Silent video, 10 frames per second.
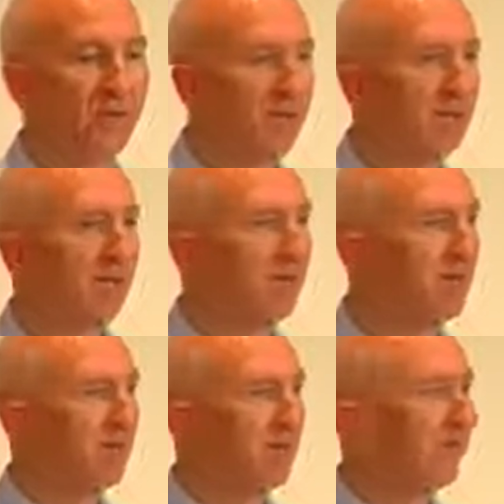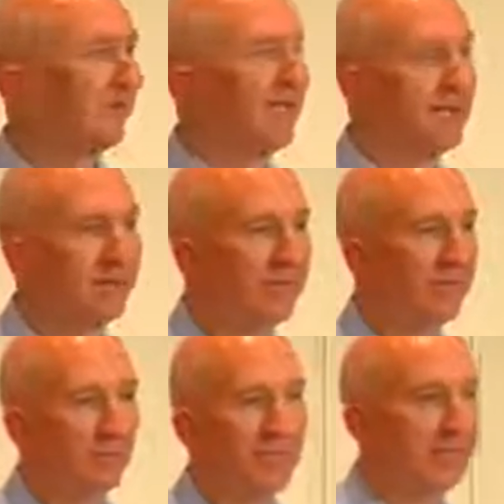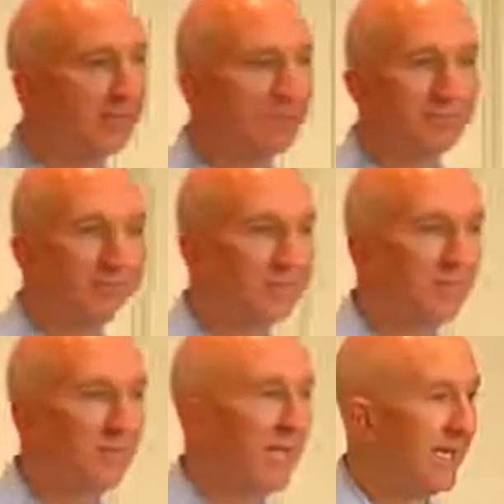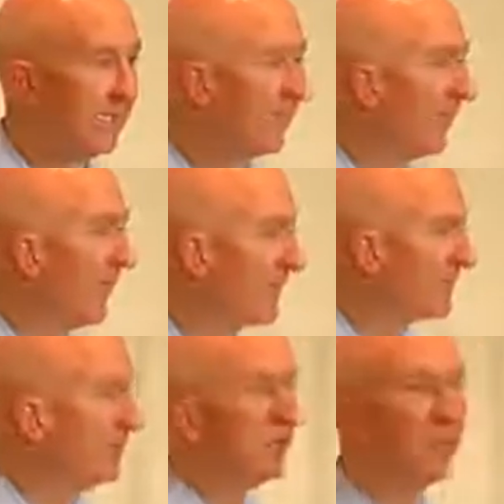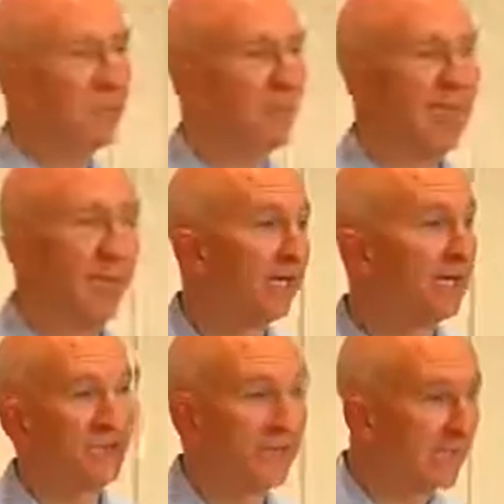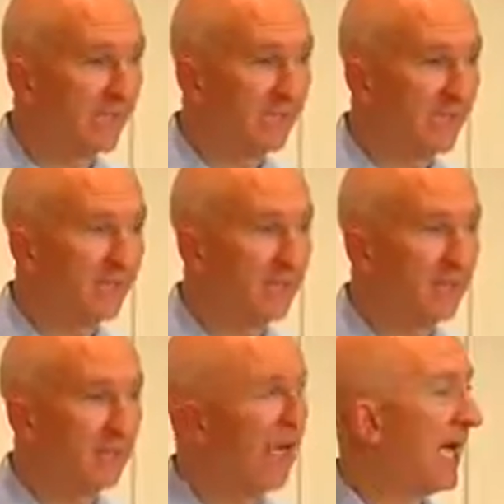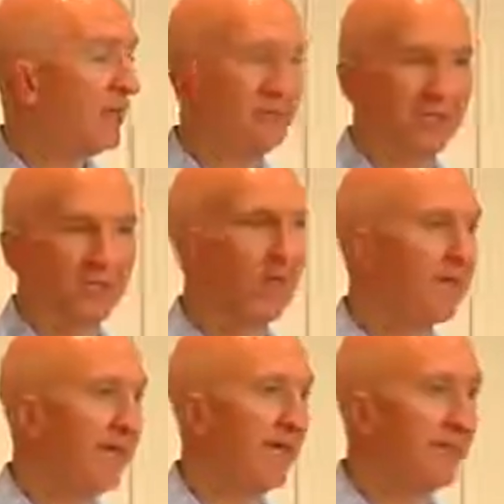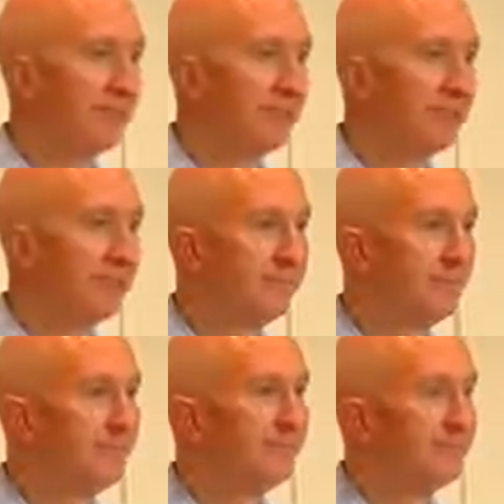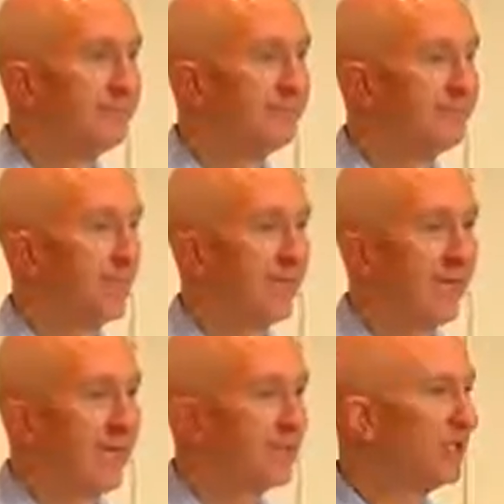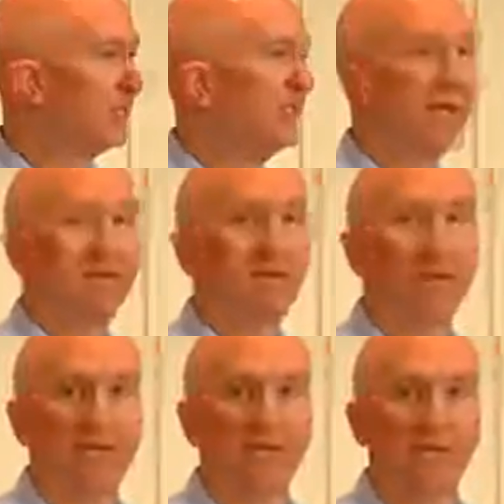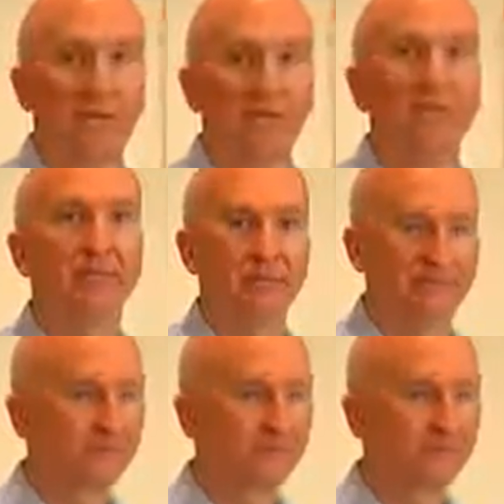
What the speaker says: direct mail file for the end of year appeal. And so that's what you're going to go back and do next week. I would start with that. Okay, so you've got to write the query.